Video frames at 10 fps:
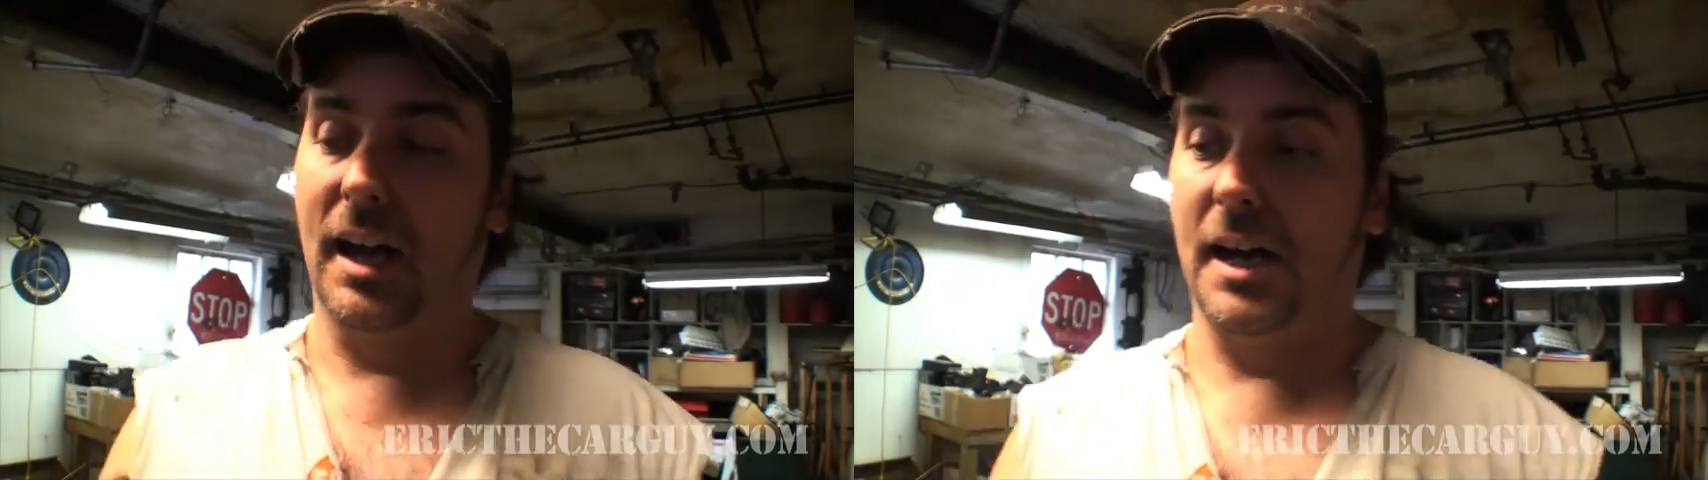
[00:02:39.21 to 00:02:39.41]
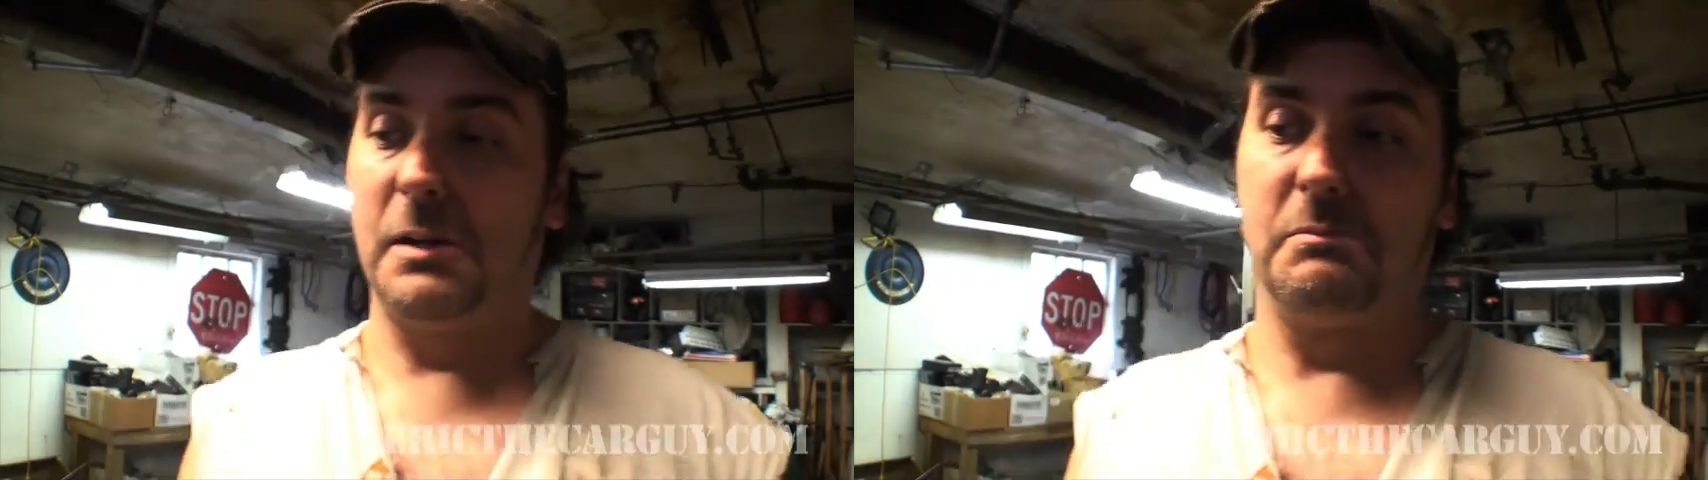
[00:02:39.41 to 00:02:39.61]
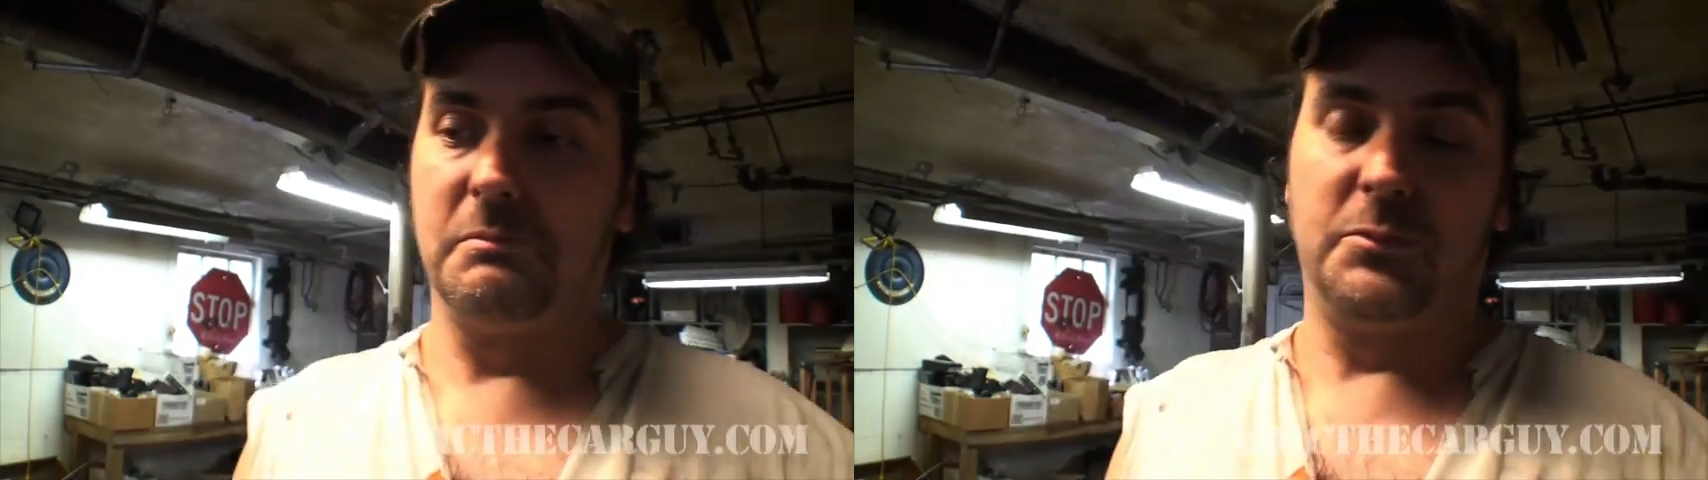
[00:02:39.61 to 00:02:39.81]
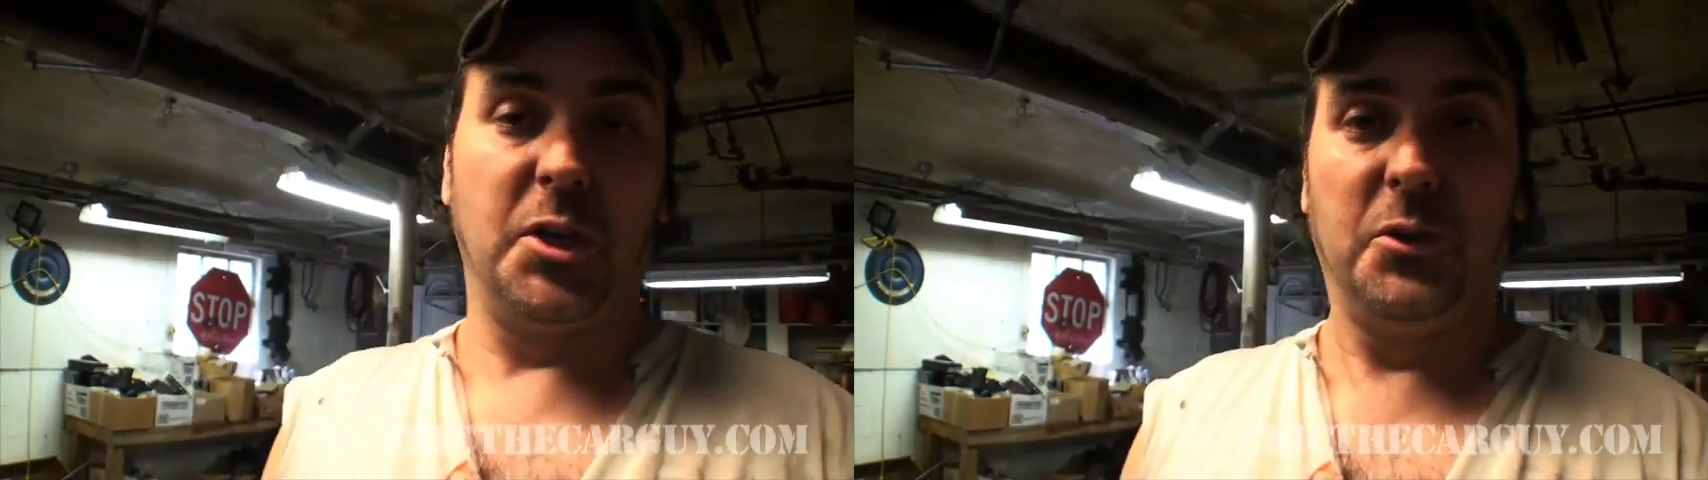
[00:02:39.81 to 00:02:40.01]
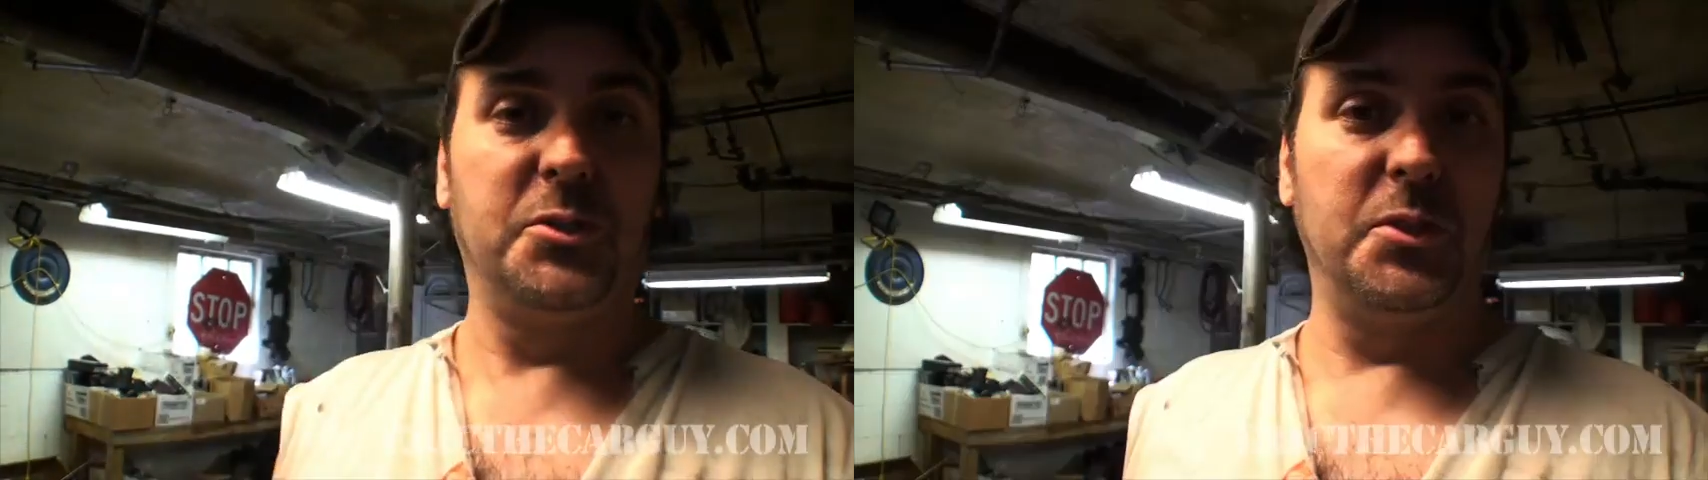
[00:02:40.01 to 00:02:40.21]
Um,
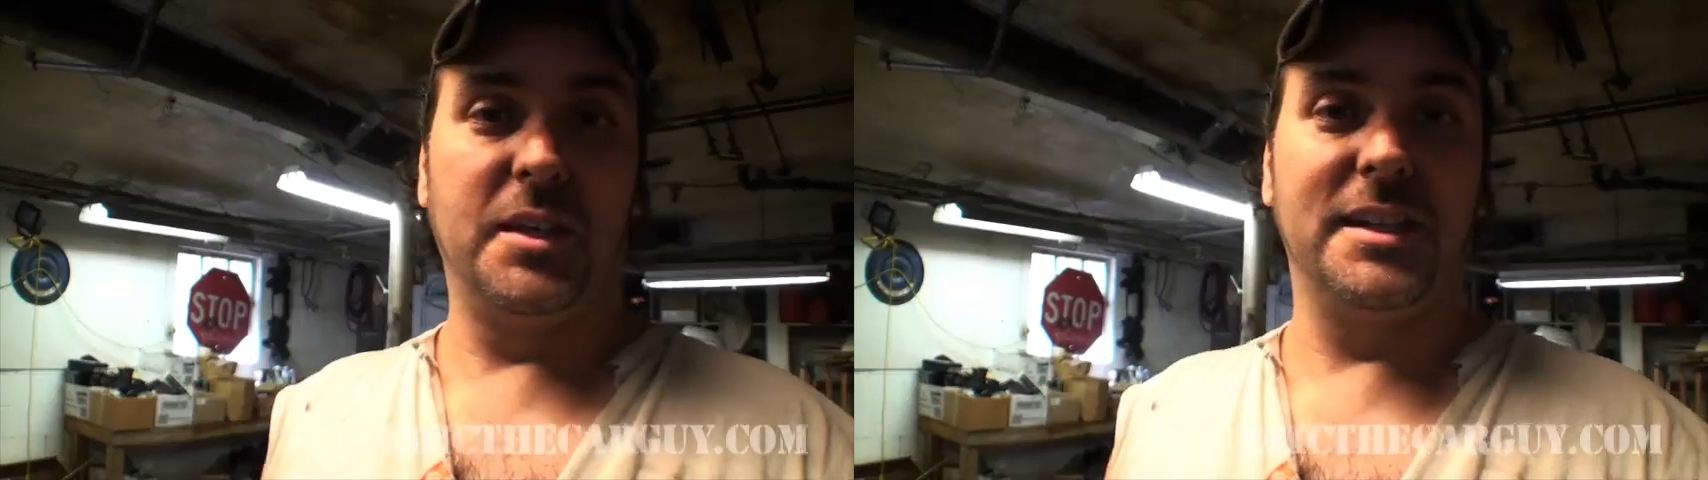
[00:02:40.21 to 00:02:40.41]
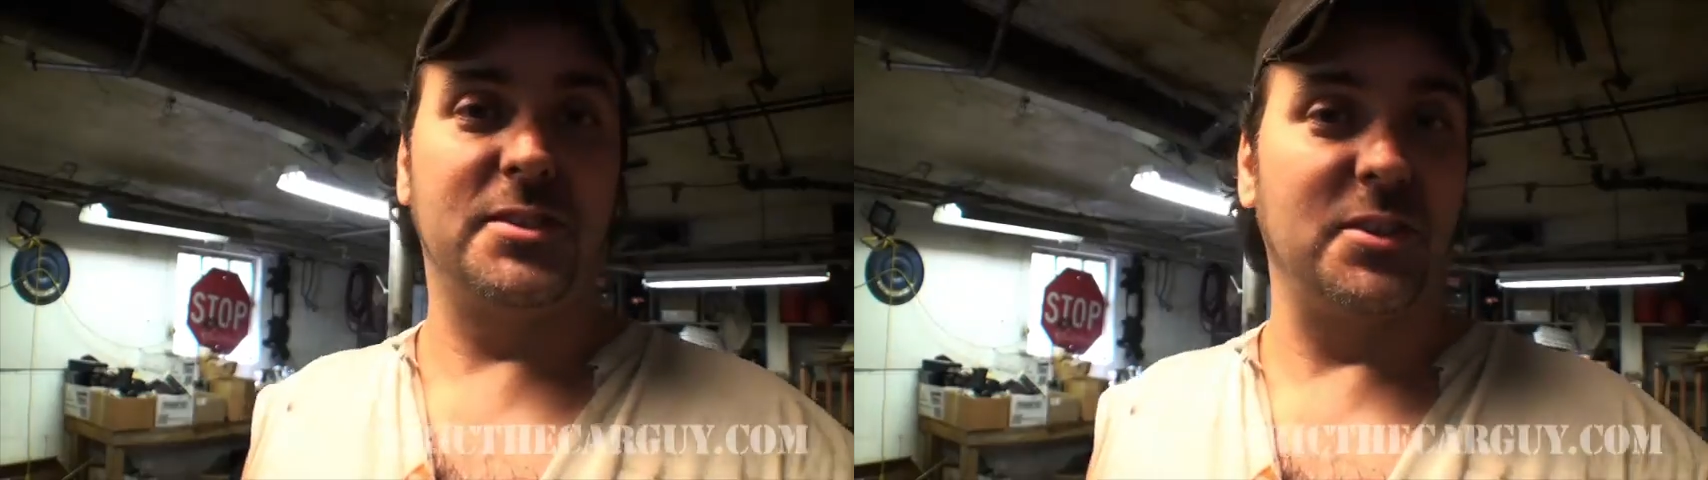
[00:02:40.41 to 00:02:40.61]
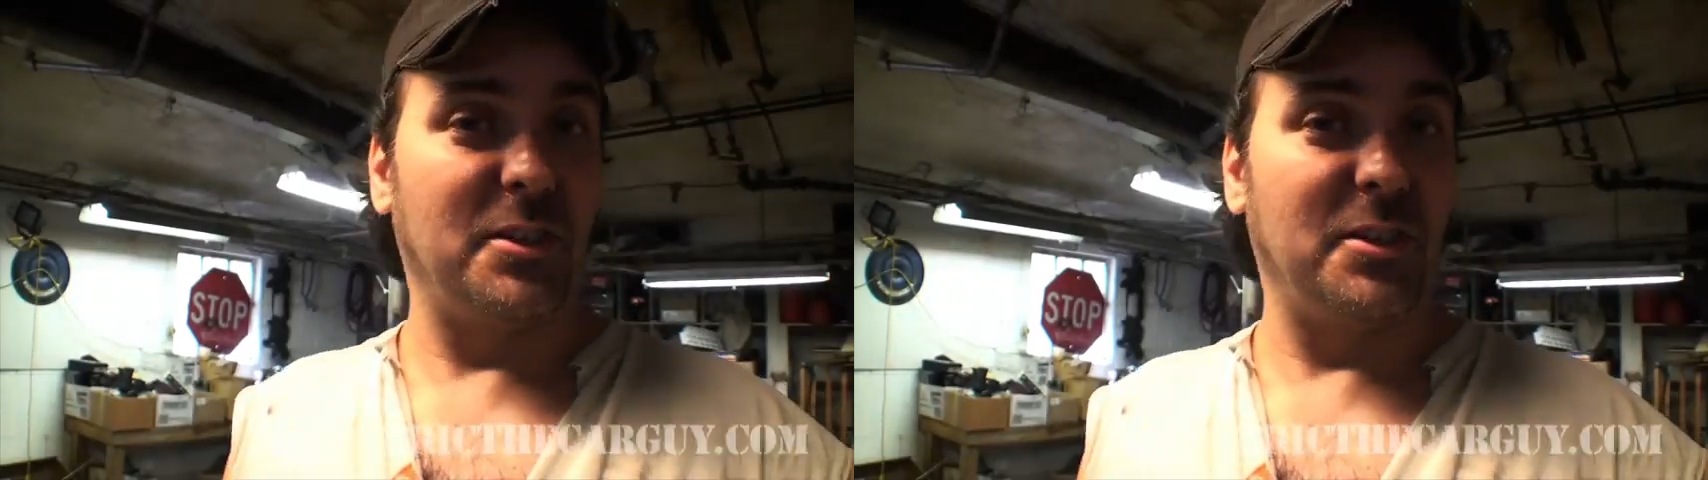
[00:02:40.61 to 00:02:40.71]
don't do this or